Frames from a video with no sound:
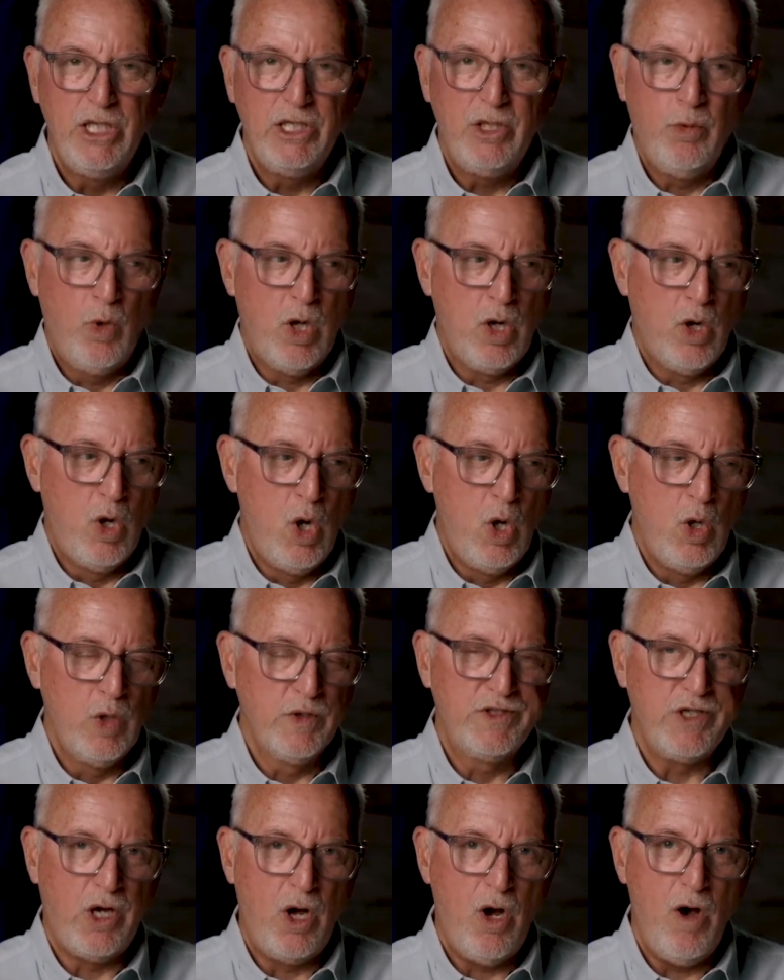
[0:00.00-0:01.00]
that what
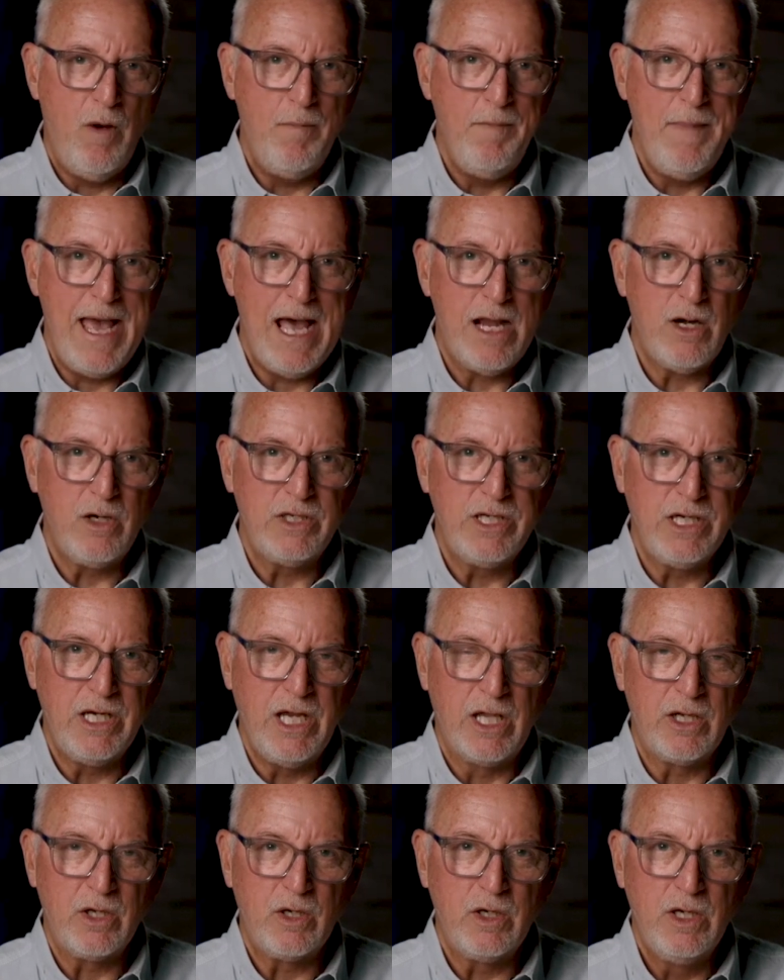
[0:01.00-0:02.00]
holds all matter
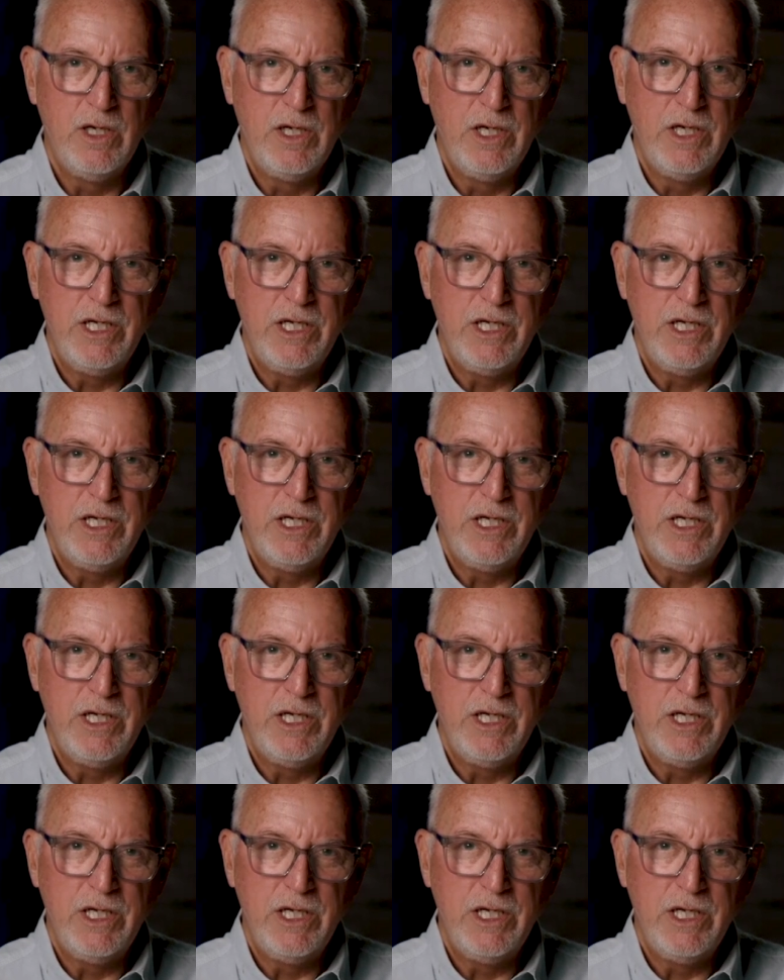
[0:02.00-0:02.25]
together